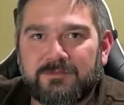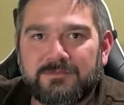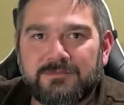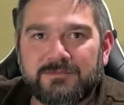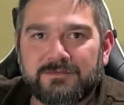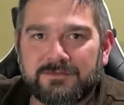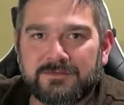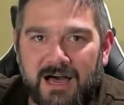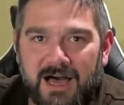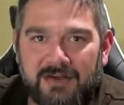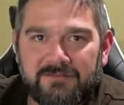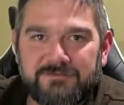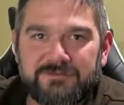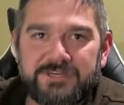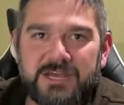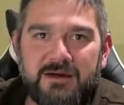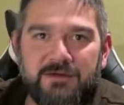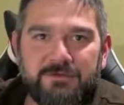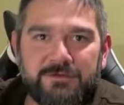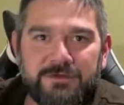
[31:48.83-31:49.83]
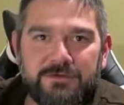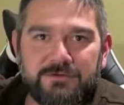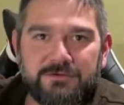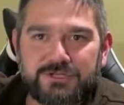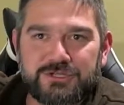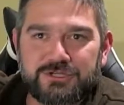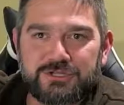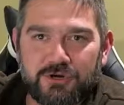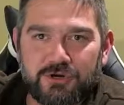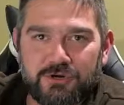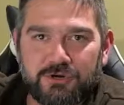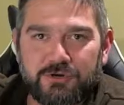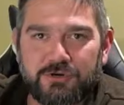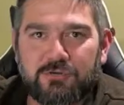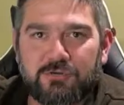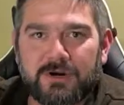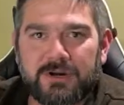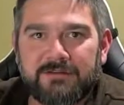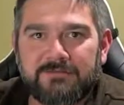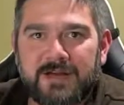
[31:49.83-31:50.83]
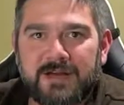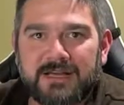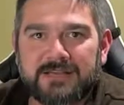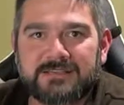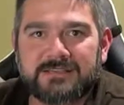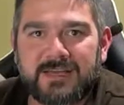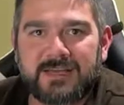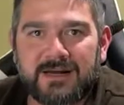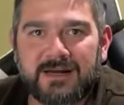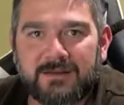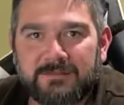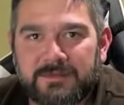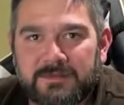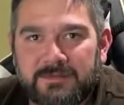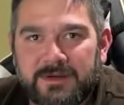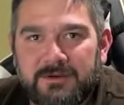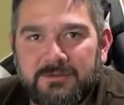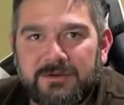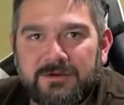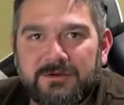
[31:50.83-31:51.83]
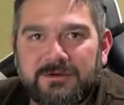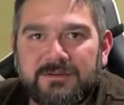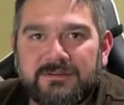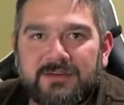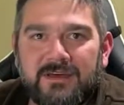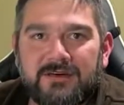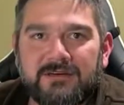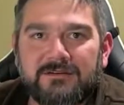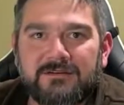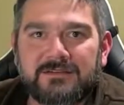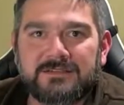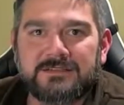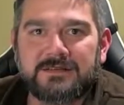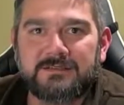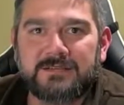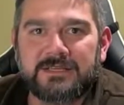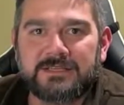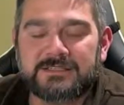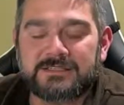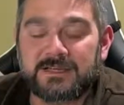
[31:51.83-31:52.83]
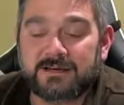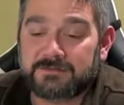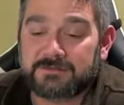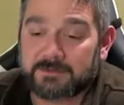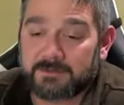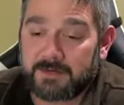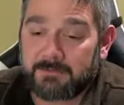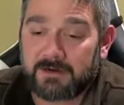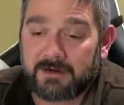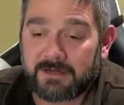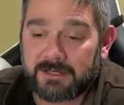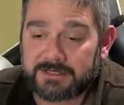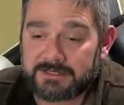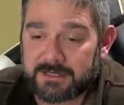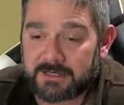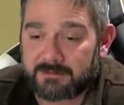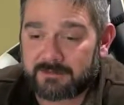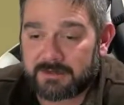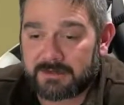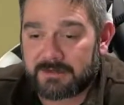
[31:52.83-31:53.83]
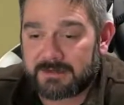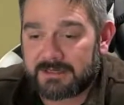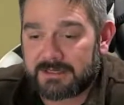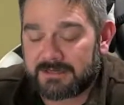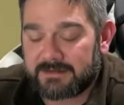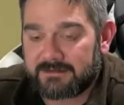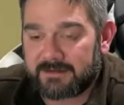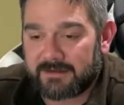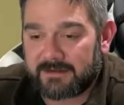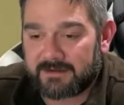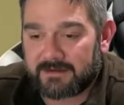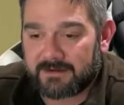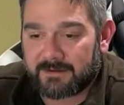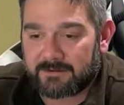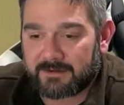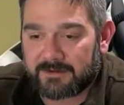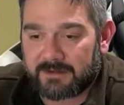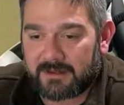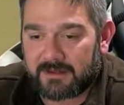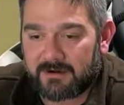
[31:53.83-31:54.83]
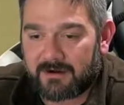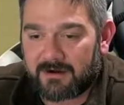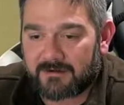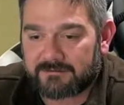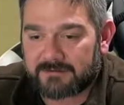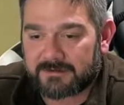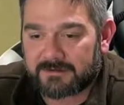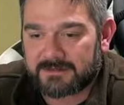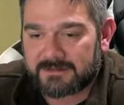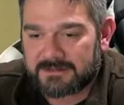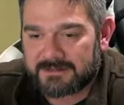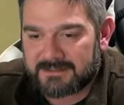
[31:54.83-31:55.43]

live chat with you and show you what I've got set up, and maybe you could take a look at some of this stuff. So maybe I'll hit you up and take you up on that offer.